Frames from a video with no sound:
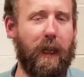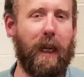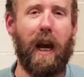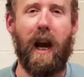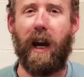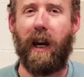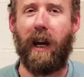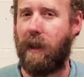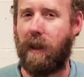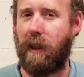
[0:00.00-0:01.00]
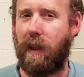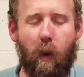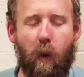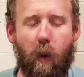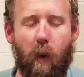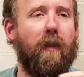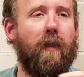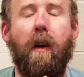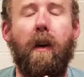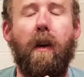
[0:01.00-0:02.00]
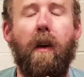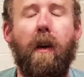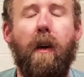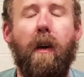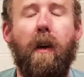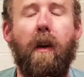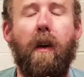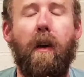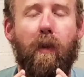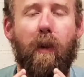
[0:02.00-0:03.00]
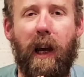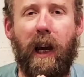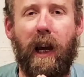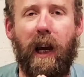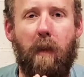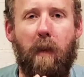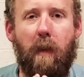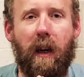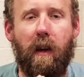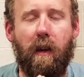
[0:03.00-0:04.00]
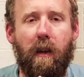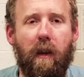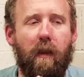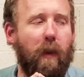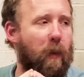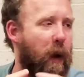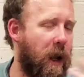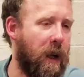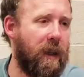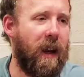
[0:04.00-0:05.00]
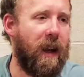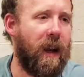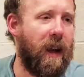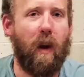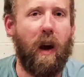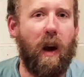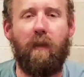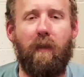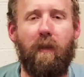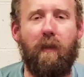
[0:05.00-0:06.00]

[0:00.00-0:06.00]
guy in his 20s, super laid back. We went on a test drive.